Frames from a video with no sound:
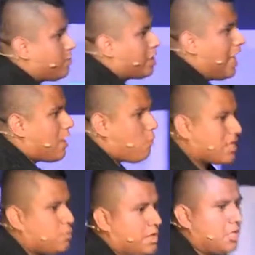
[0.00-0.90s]
God
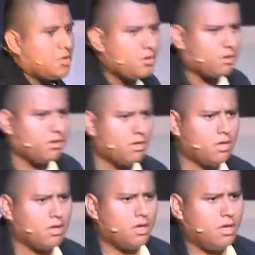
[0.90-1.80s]
wants with you.
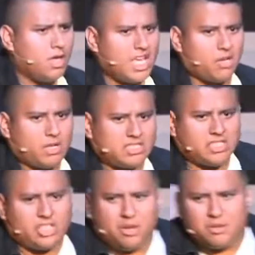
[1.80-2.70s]
He wants to
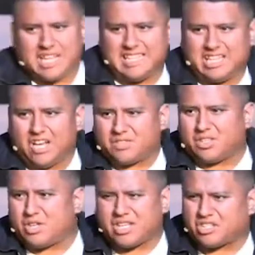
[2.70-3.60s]
show you that love so
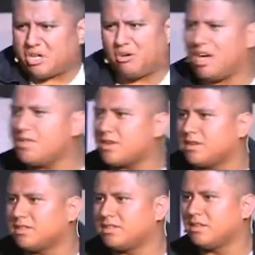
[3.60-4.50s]
you can show
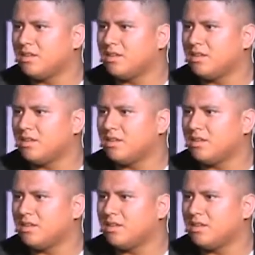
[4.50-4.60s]
others.